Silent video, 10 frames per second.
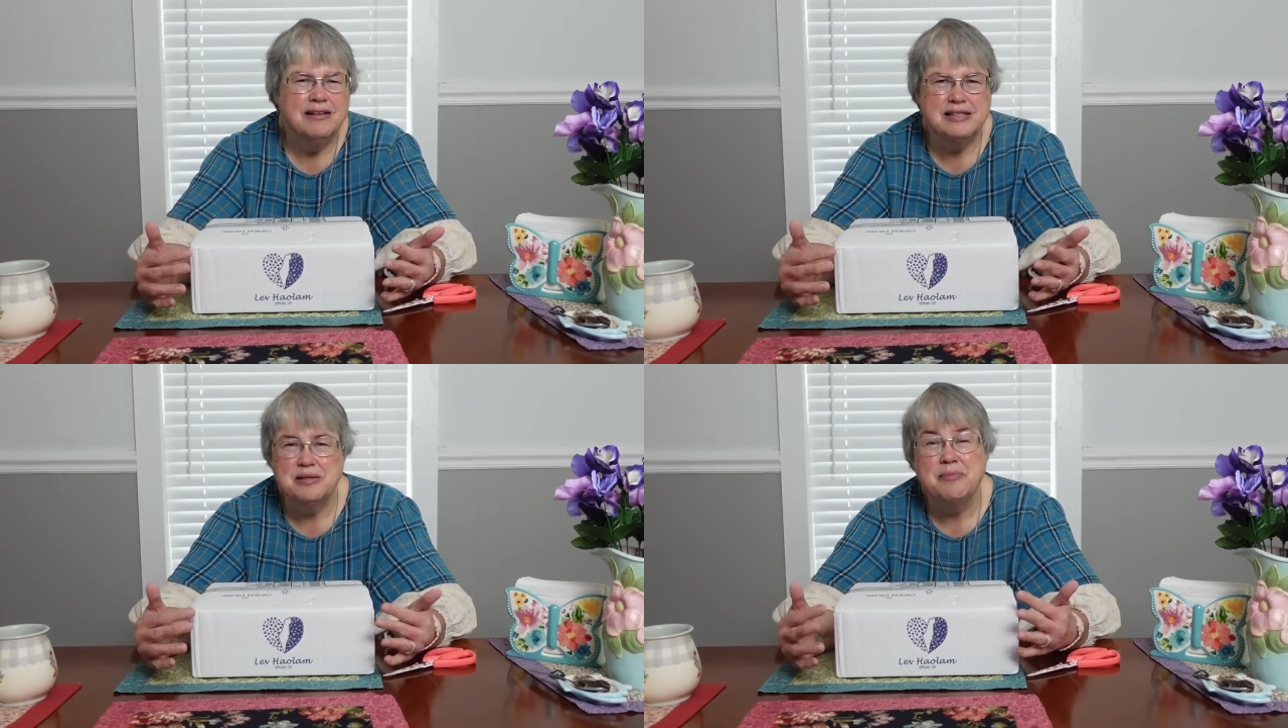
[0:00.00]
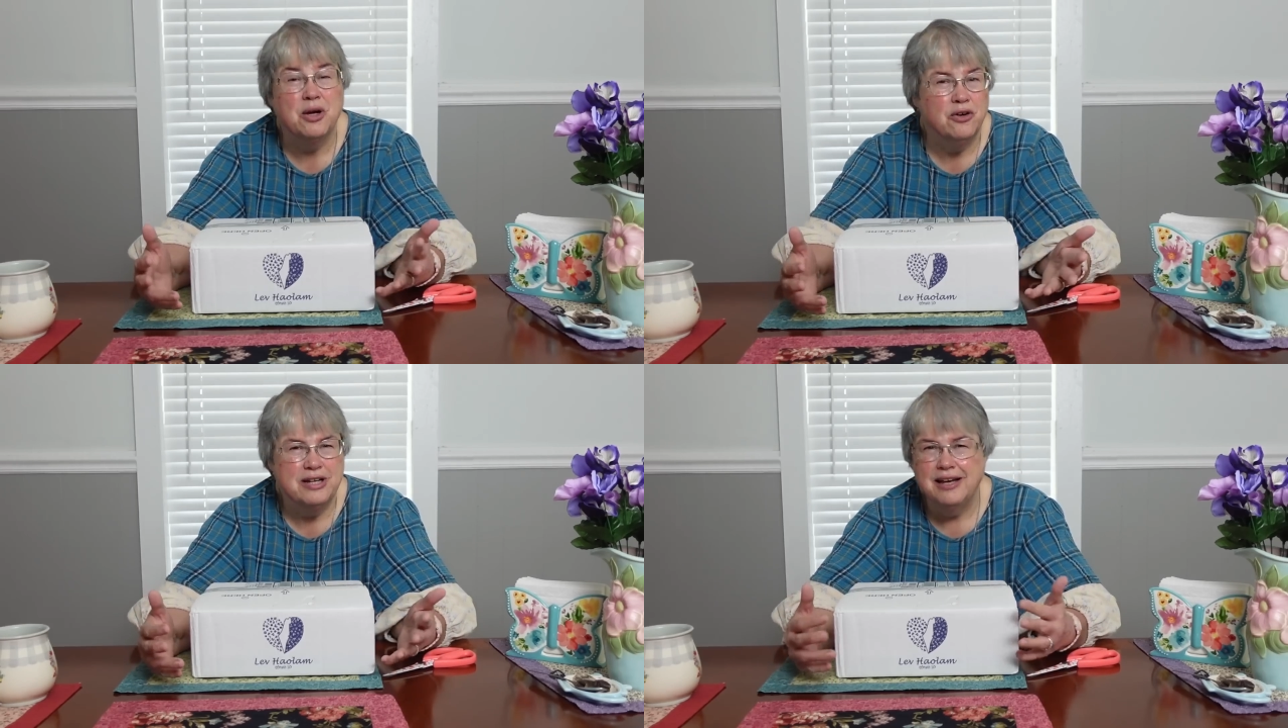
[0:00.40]

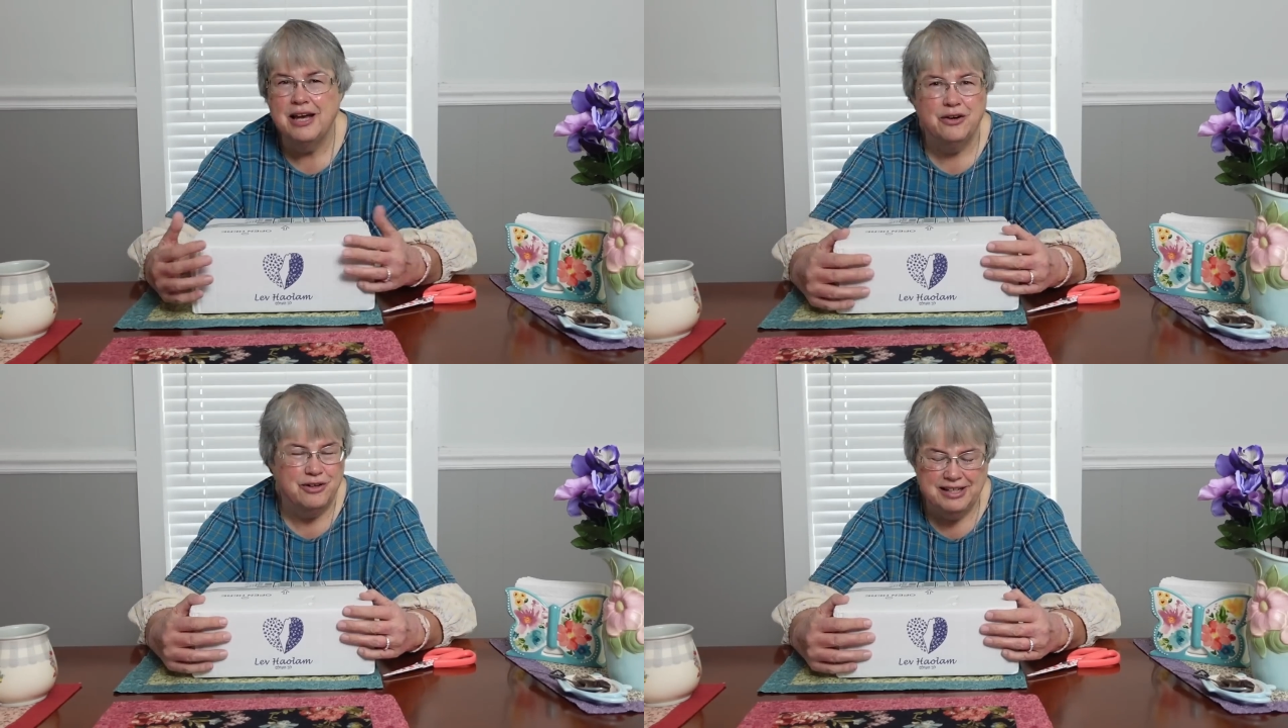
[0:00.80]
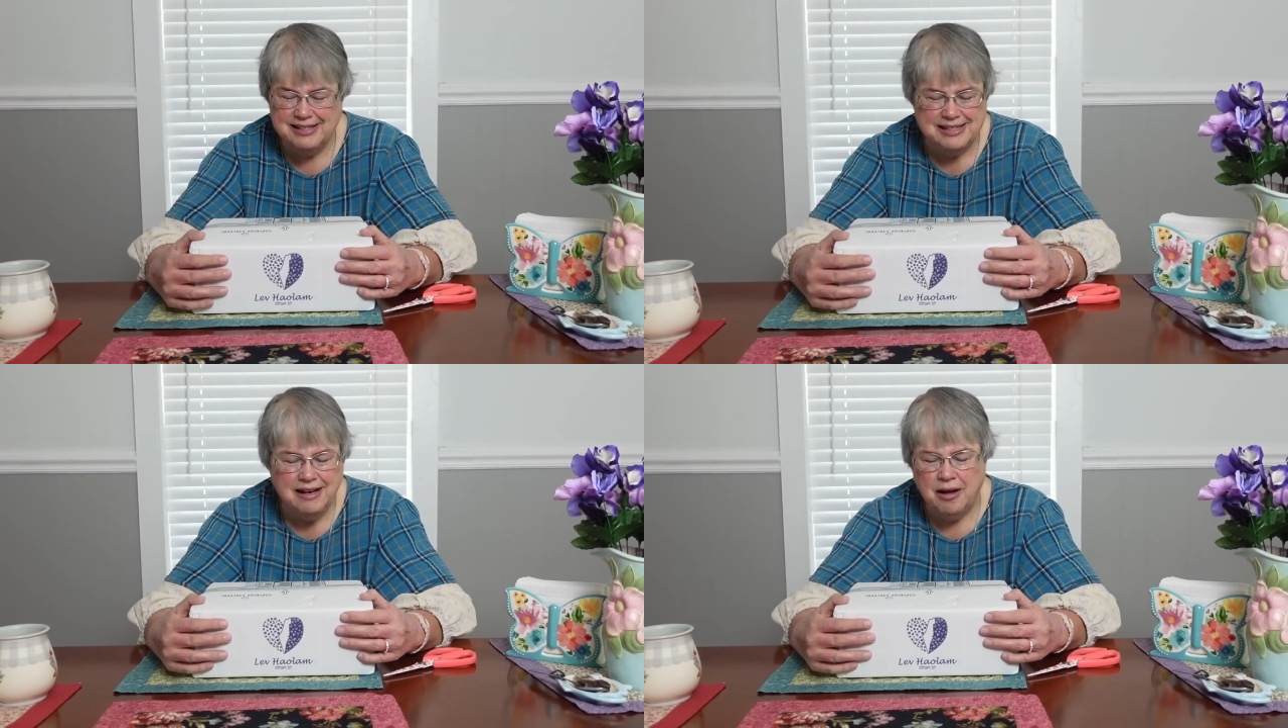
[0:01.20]
Samaria
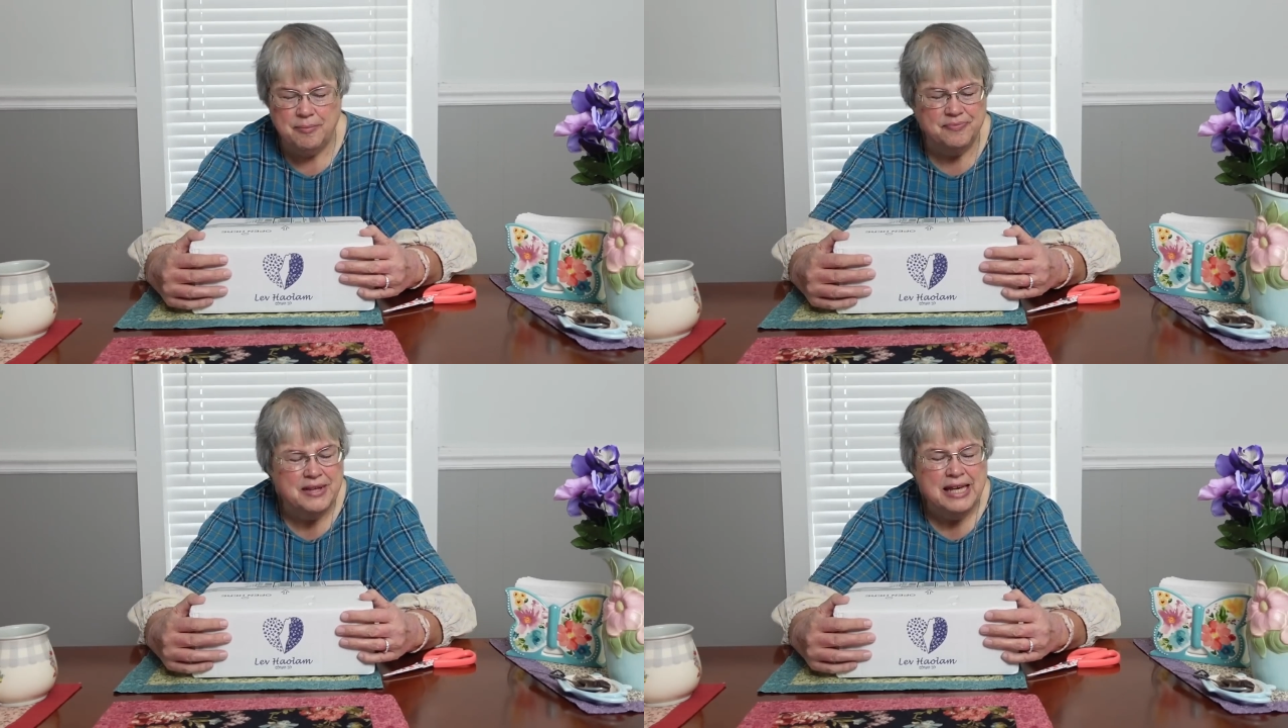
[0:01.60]
areas, um,